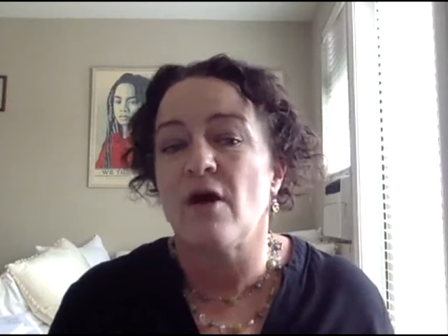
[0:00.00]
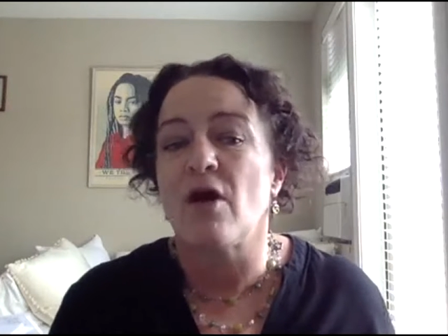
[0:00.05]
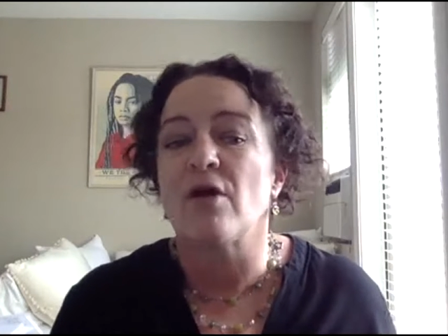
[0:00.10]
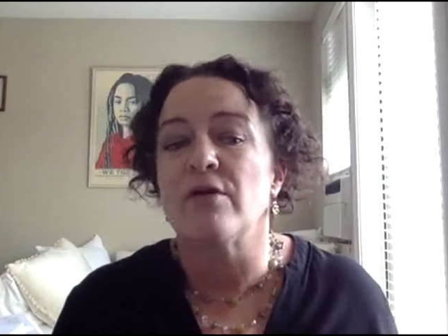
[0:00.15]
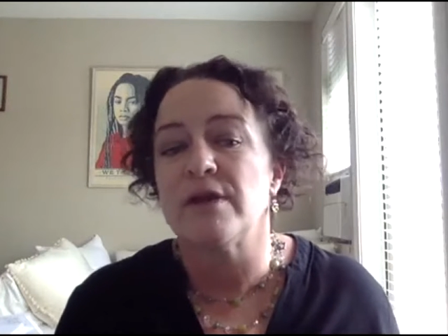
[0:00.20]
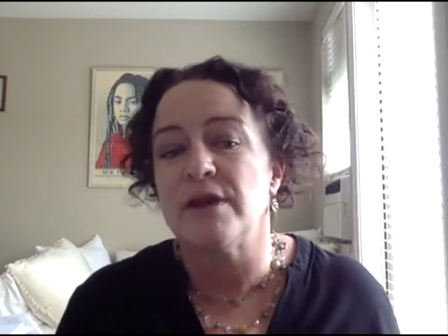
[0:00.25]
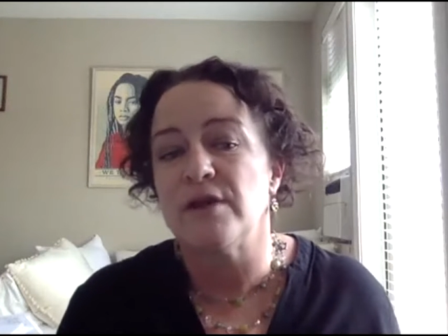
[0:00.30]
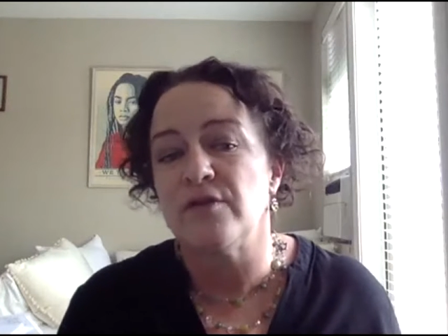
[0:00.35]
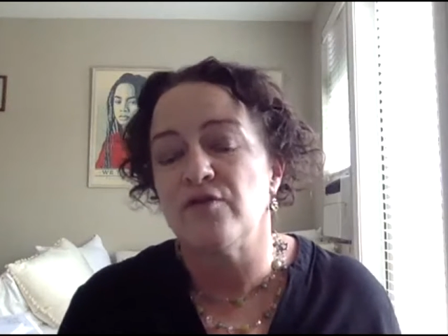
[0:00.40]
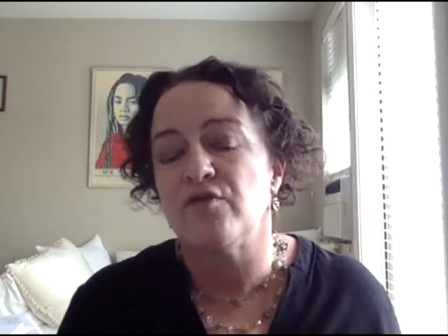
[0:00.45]

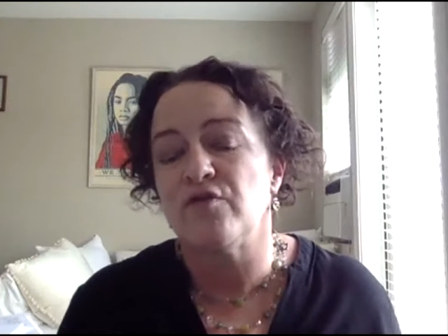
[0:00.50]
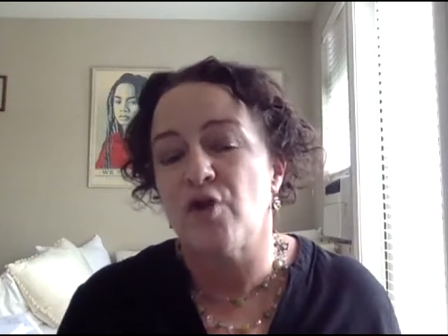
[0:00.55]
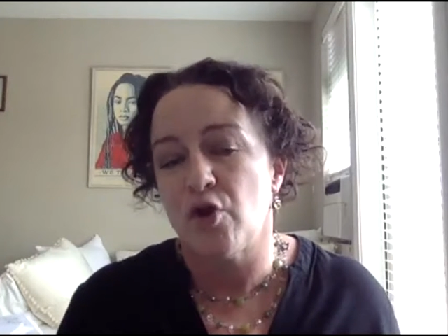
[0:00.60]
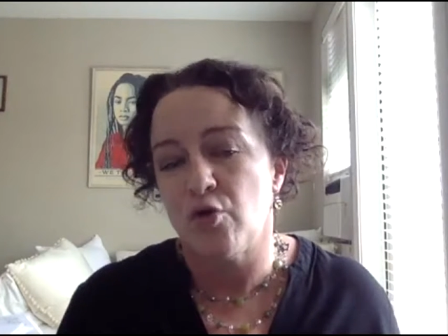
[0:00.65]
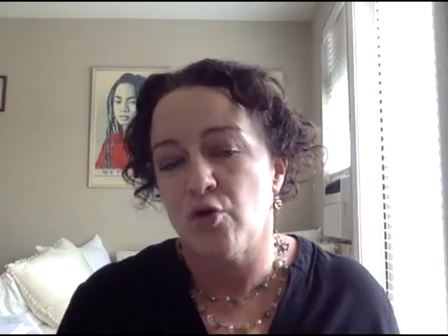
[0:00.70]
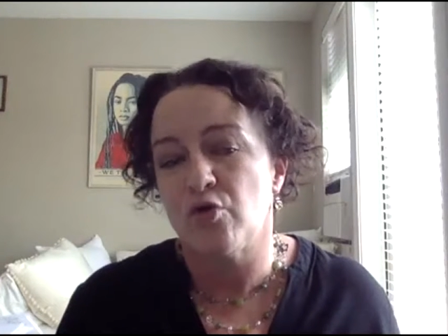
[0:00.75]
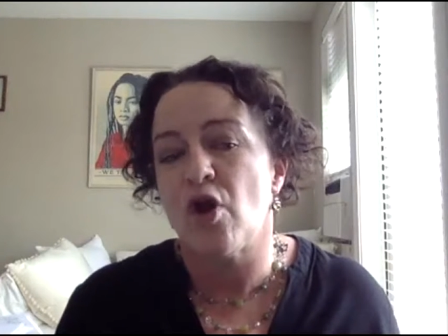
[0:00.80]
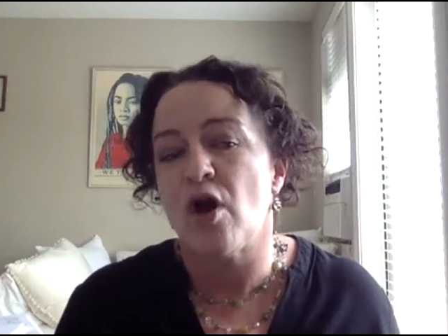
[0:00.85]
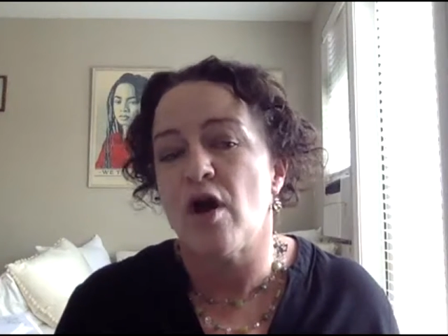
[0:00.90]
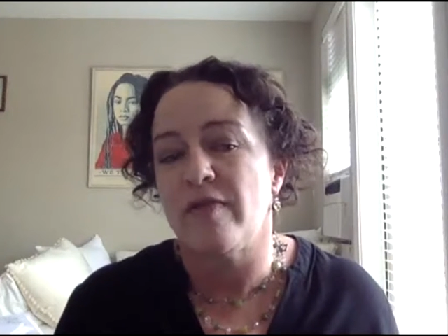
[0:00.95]
already
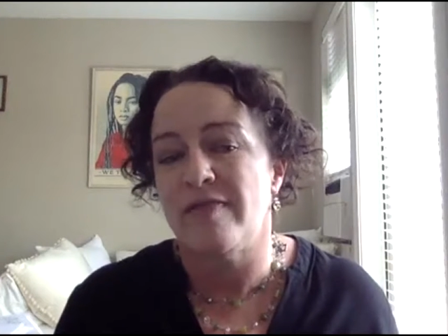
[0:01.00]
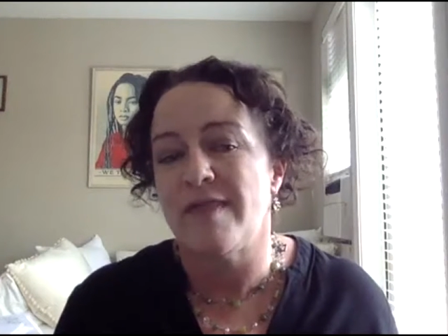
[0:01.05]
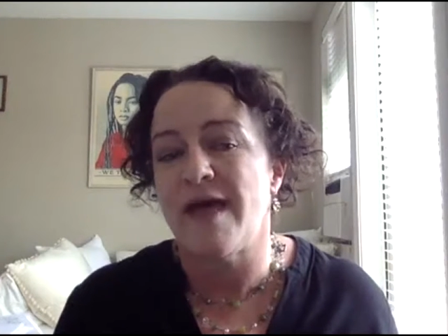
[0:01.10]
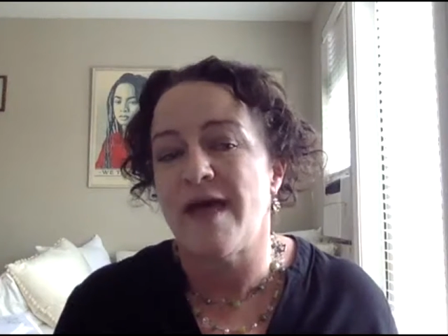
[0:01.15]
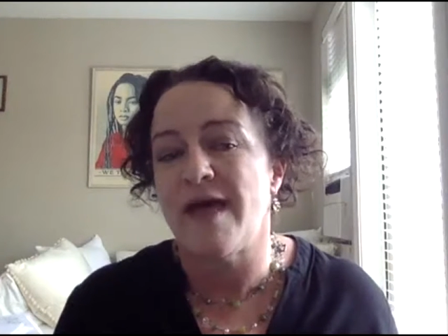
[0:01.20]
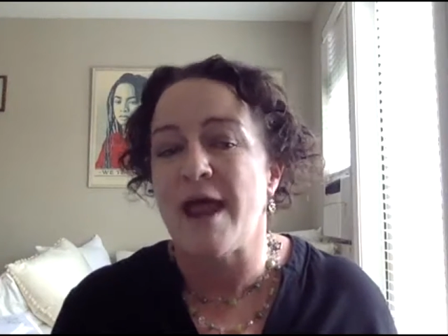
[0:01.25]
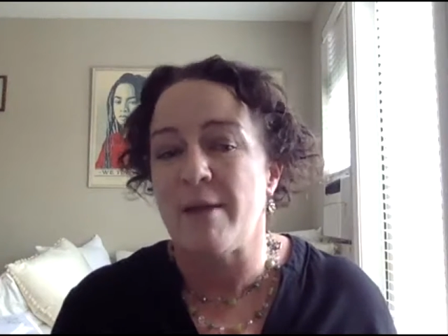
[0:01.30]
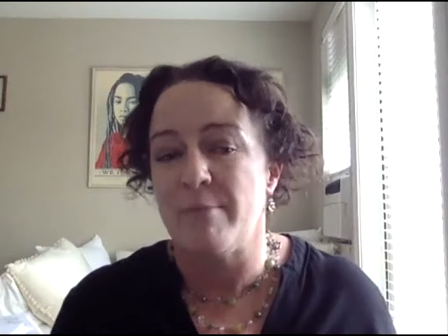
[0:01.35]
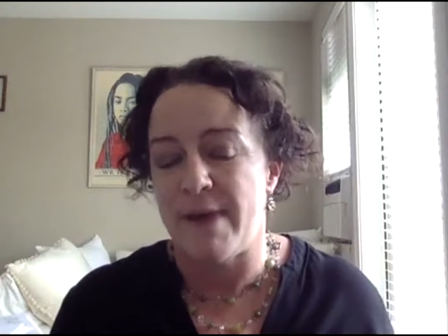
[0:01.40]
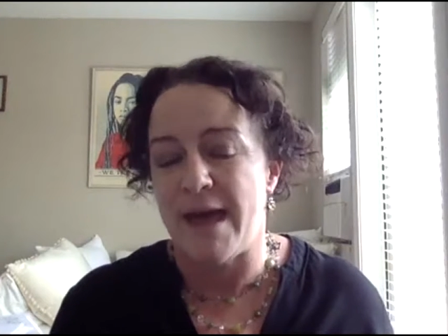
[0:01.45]
vote on
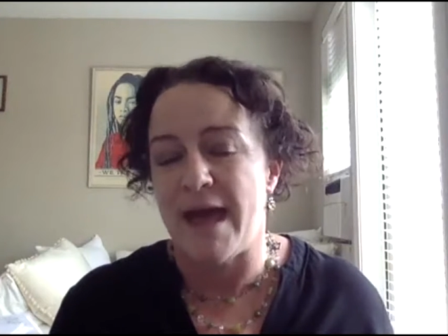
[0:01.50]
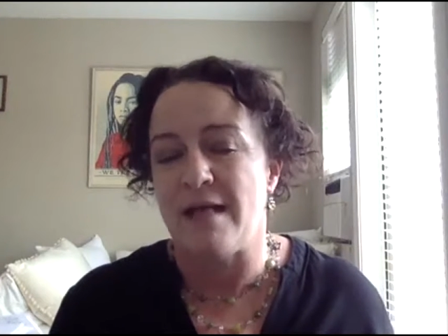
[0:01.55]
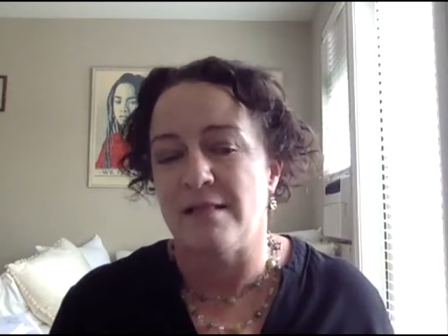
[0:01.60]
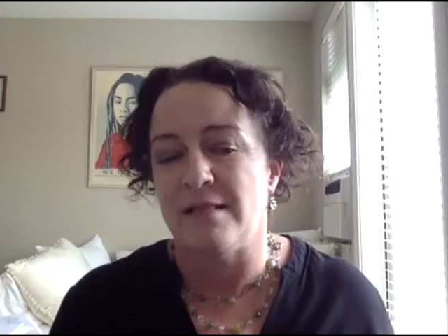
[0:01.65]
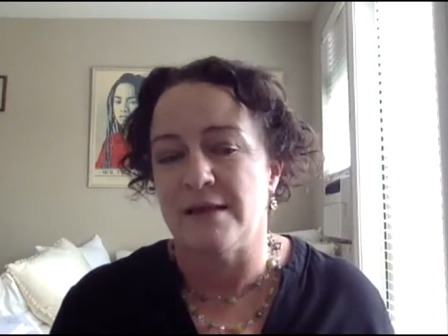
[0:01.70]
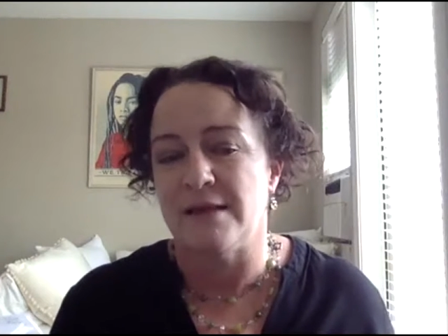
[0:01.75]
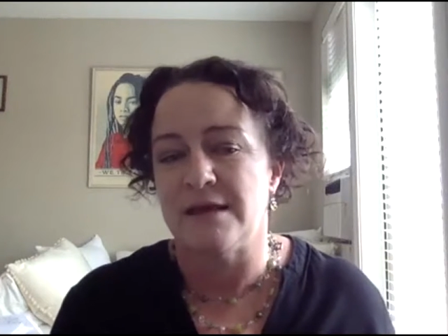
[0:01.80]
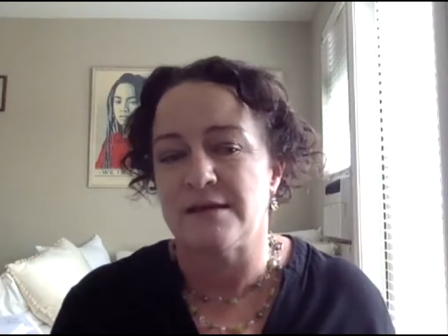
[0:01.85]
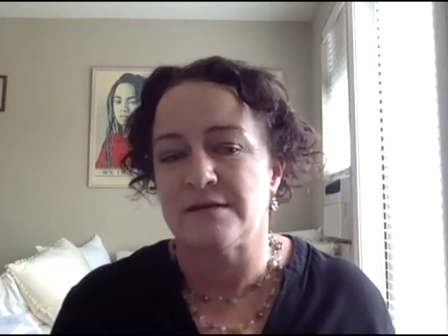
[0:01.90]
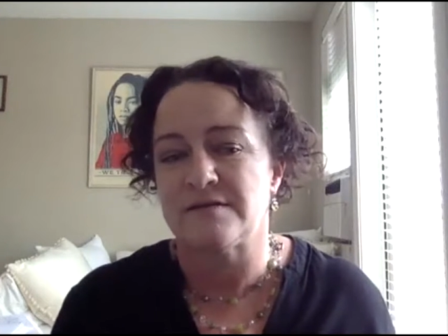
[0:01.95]
that
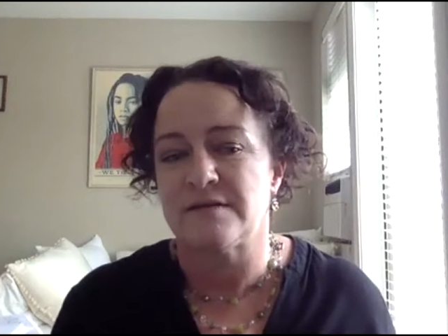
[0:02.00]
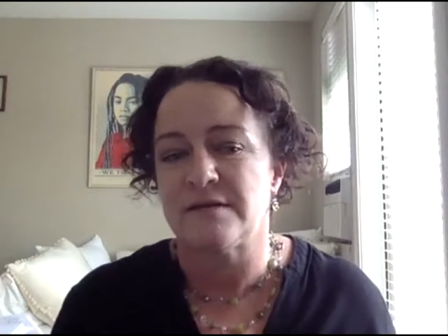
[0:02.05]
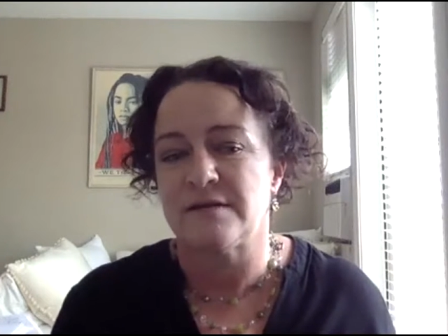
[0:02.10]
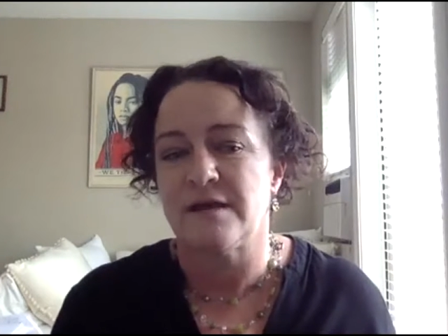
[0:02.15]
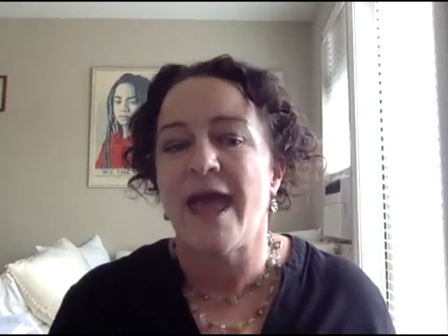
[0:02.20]
ballot